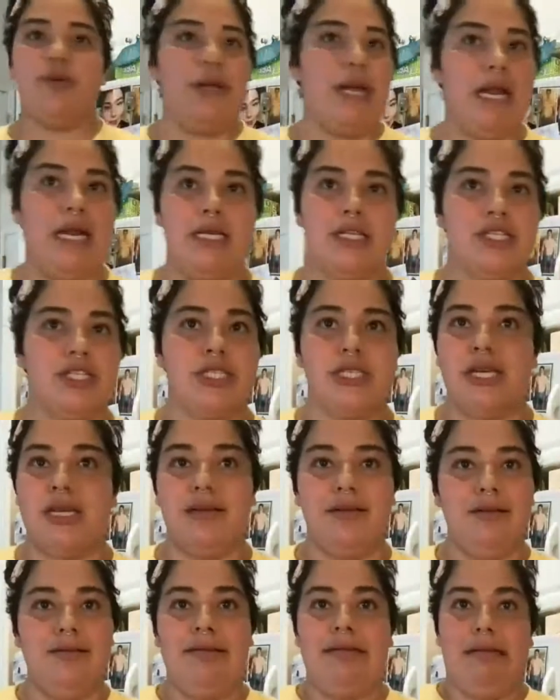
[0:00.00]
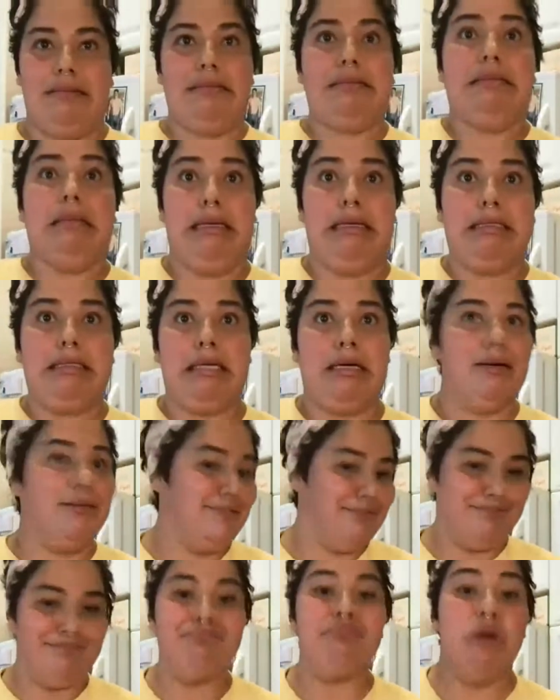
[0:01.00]
Anna just did. That was a lot of salt,
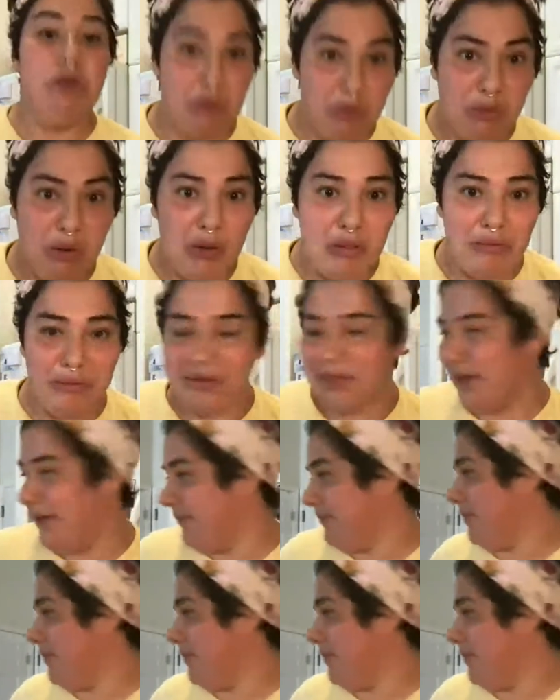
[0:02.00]
but we're rolling with it.